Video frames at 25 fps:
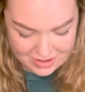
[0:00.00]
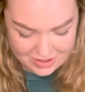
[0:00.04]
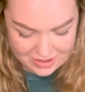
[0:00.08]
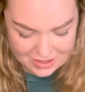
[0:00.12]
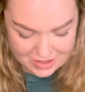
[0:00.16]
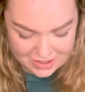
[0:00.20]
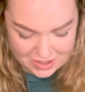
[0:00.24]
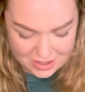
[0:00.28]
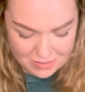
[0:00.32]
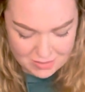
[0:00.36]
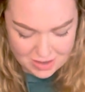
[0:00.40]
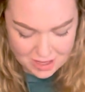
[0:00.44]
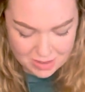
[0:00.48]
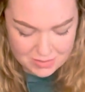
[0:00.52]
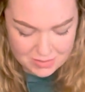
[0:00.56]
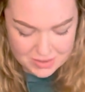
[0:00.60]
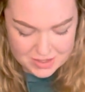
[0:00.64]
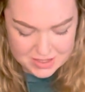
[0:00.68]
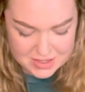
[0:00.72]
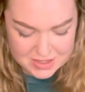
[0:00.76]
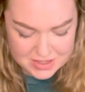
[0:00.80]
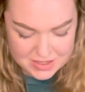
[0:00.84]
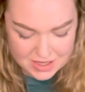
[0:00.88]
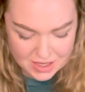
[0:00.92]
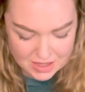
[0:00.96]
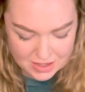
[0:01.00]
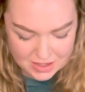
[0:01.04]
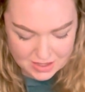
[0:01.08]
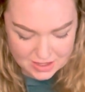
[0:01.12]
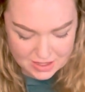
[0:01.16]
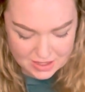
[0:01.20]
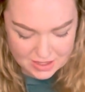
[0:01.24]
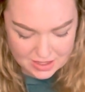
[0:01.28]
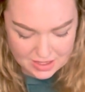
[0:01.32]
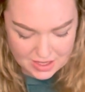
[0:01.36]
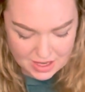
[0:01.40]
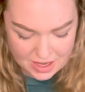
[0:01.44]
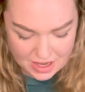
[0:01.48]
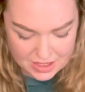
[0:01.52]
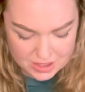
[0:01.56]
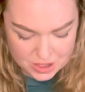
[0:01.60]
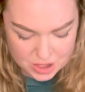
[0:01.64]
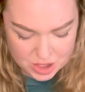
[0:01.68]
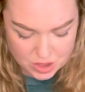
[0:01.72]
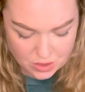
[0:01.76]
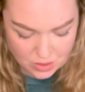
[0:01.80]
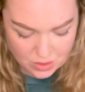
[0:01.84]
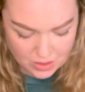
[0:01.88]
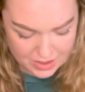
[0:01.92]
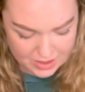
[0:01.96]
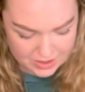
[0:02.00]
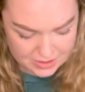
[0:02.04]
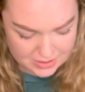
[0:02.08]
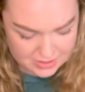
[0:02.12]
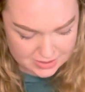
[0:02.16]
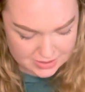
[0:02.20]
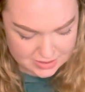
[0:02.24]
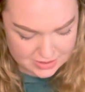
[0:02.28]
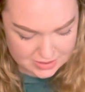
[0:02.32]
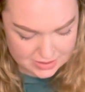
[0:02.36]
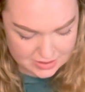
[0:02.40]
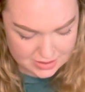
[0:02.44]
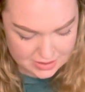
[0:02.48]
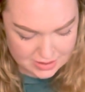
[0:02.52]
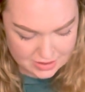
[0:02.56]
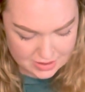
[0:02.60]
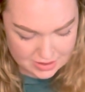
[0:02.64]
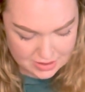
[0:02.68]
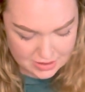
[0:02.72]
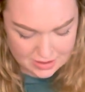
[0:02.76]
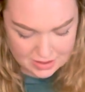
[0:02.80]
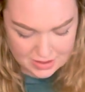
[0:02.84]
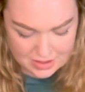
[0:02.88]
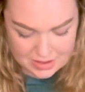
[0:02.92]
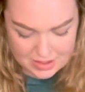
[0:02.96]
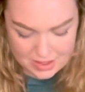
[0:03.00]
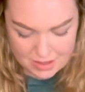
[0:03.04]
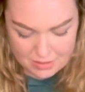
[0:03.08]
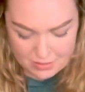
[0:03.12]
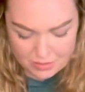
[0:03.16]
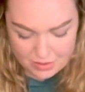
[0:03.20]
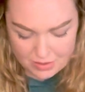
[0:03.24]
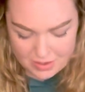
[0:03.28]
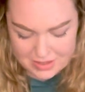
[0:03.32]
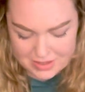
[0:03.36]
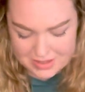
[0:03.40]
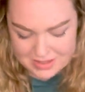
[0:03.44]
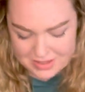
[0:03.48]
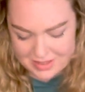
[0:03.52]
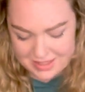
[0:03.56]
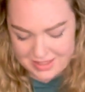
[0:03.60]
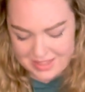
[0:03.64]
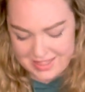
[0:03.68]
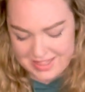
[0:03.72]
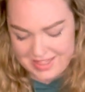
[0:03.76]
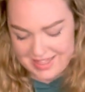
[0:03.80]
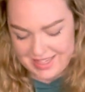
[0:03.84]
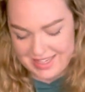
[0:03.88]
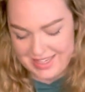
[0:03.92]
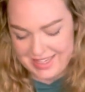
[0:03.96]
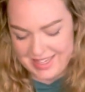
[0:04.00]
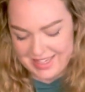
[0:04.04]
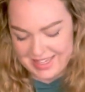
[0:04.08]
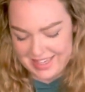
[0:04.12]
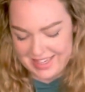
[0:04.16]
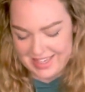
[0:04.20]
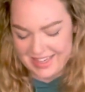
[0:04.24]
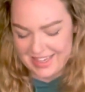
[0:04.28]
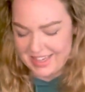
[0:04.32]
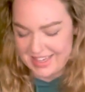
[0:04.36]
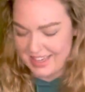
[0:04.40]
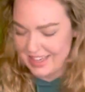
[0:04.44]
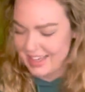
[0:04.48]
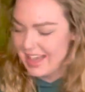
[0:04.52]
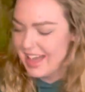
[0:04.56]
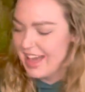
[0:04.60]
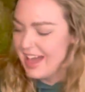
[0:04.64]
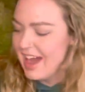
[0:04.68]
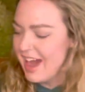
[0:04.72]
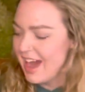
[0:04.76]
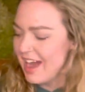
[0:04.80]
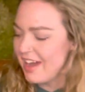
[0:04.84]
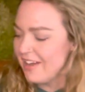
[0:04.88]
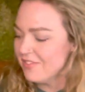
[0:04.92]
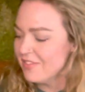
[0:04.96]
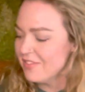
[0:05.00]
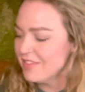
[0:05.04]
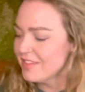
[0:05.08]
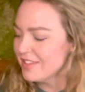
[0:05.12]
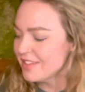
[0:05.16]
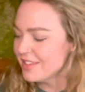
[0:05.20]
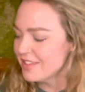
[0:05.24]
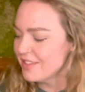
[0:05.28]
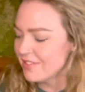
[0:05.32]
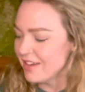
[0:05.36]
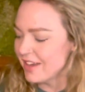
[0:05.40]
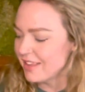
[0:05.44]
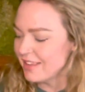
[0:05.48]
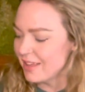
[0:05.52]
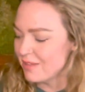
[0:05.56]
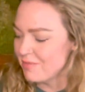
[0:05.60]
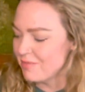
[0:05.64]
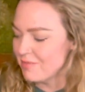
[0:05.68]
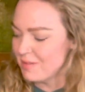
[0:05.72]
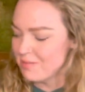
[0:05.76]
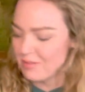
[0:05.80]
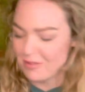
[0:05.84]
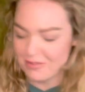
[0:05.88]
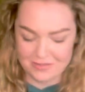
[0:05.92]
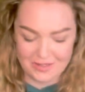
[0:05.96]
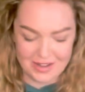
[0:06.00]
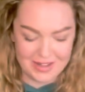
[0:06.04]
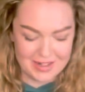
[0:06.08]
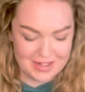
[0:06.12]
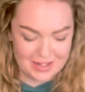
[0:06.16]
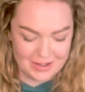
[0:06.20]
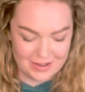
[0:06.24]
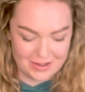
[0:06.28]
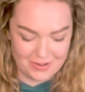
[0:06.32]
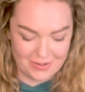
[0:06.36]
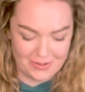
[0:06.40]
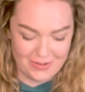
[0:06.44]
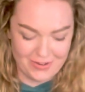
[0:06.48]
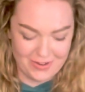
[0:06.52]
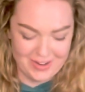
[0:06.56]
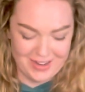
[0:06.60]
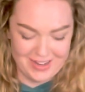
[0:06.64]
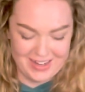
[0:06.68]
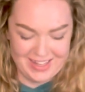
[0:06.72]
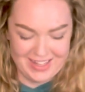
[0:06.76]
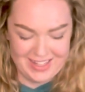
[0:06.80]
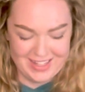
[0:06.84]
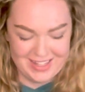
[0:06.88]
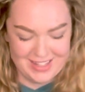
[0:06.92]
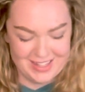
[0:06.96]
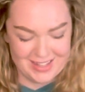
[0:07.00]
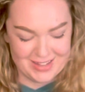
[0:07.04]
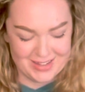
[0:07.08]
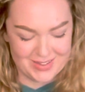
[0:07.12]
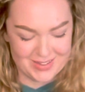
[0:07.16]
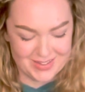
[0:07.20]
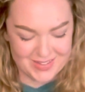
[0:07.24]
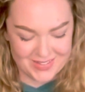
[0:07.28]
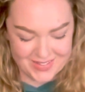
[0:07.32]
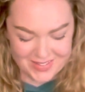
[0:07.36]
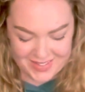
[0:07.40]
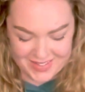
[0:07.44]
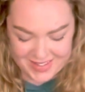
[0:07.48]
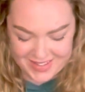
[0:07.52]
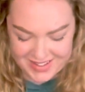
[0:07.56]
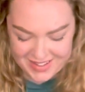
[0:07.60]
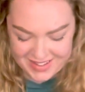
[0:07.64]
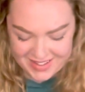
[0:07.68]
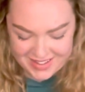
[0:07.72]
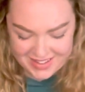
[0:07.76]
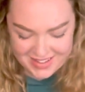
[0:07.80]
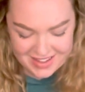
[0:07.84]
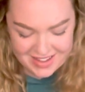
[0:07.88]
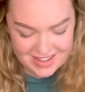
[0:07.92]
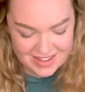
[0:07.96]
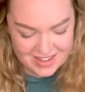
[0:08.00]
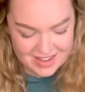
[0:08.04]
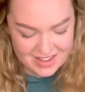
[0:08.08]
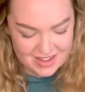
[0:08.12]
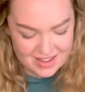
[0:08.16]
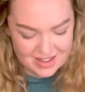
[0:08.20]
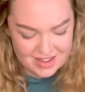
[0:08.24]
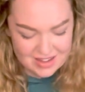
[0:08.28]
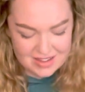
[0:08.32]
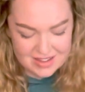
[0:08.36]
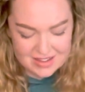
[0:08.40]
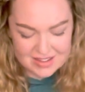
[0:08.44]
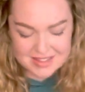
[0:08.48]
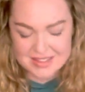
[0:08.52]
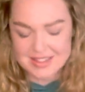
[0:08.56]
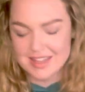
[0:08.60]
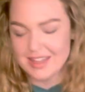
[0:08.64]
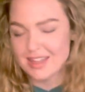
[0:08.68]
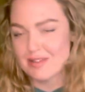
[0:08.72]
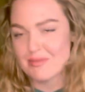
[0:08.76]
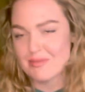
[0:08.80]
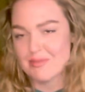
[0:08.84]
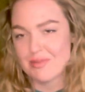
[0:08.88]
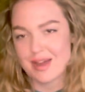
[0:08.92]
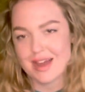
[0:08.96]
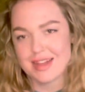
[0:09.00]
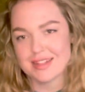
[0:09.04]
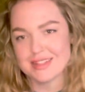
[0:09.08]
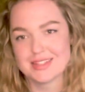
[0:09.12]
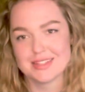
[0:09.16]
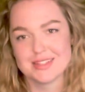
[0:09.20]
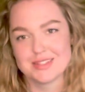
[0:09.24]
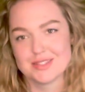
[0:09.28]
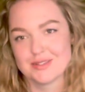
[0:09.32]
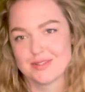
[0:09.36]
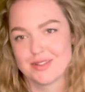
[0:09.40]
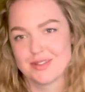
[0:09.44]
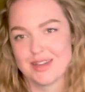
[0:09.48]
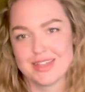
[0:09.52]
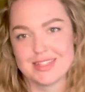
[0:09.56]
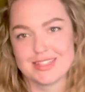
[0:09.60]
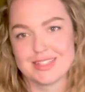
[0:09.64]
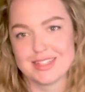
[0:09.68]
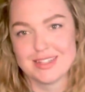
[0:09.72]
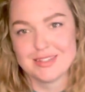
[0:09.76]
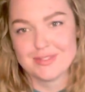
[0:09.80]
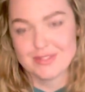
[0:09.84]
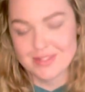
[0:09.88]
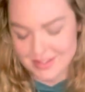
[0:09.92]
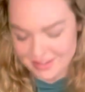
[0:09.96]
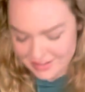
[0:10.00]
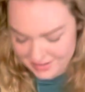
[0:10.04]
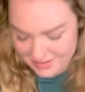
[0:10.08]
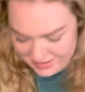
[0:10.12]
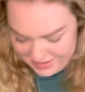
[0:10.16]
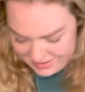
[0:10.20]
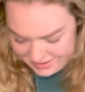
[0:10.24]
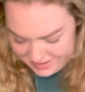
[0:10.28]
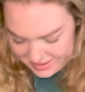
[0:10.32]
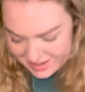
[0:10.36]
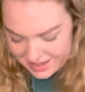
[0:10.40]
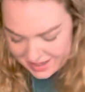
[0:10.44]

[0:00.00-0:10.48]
You might be stuck in a choice. The Empress. I feel like you've got like people fighting over you. That's not a bad situation, really.